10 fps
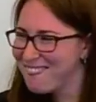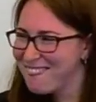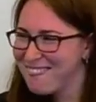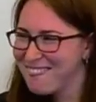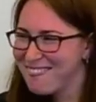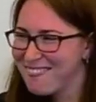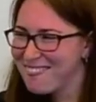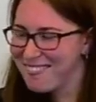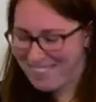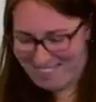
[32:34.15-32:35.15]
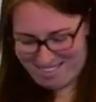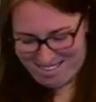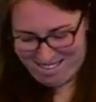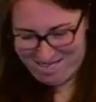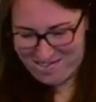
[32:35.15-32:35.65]

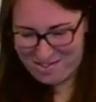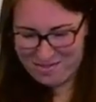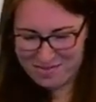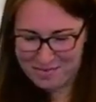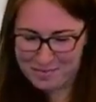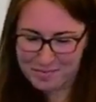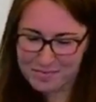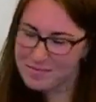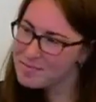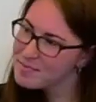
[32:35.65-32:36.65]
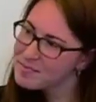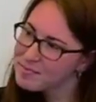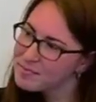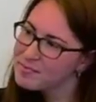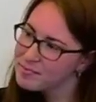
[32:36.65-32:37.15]

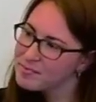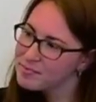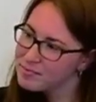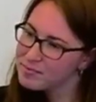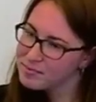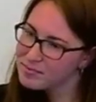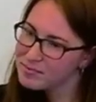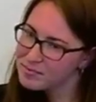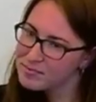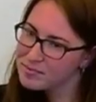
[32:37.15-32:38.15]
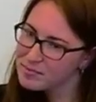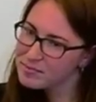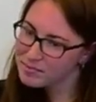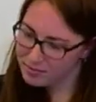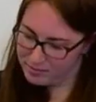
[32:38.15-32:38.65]

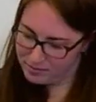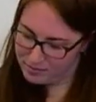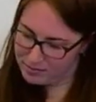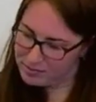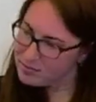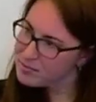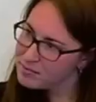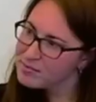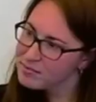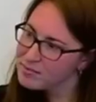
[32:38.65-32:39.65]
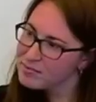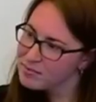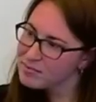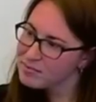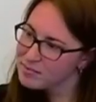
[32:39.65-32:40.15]

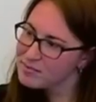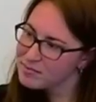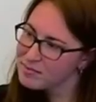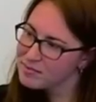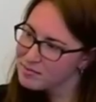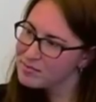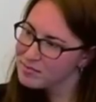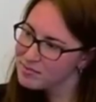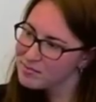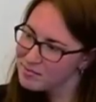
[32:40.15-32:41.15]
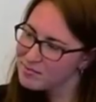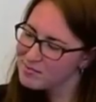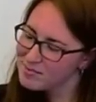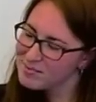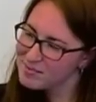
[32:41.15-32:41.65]

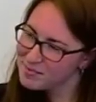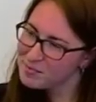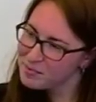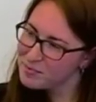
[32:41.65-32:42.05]
The person shown says nothing.